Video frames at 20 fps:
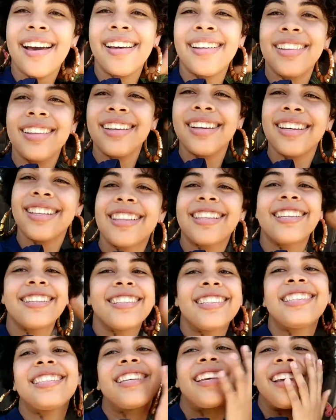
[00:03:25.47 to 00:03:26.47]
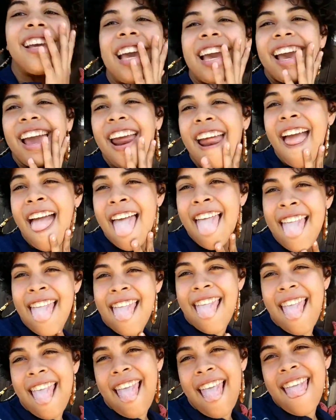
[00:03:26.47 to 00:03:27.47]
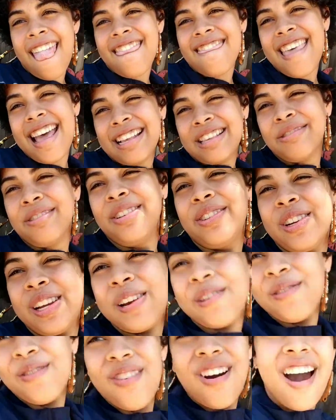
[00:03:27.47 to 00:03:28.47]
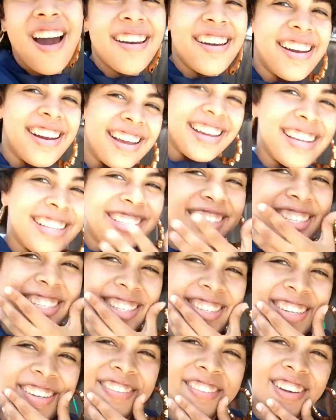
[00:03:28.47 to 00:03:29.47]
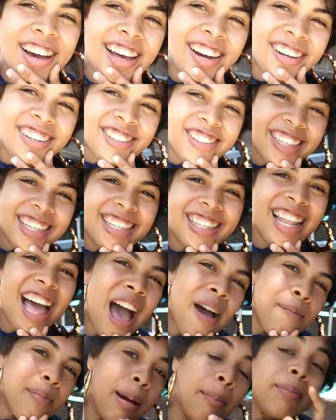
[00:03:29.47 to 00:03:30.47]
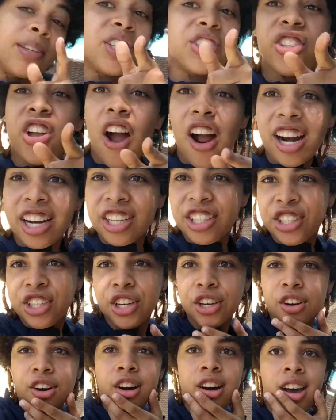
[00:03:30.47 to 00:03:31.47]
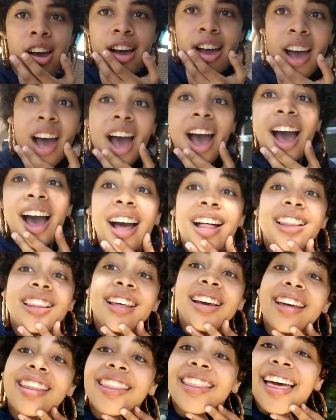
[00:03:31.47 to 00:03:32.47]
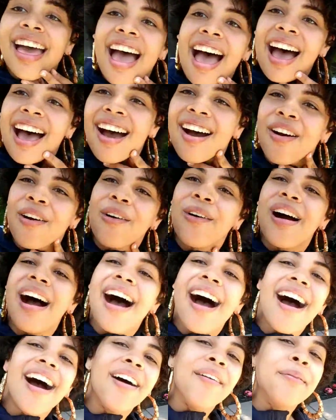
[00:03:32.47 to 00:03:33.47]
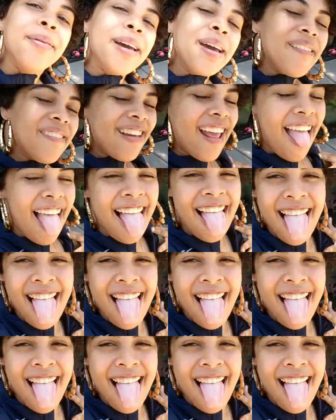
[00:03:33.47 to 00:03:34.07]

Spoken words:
And look at this skin. That's what drinking water gets you, even though I don't drink a lot, but I'm starting to. Look at that. Wow, baby.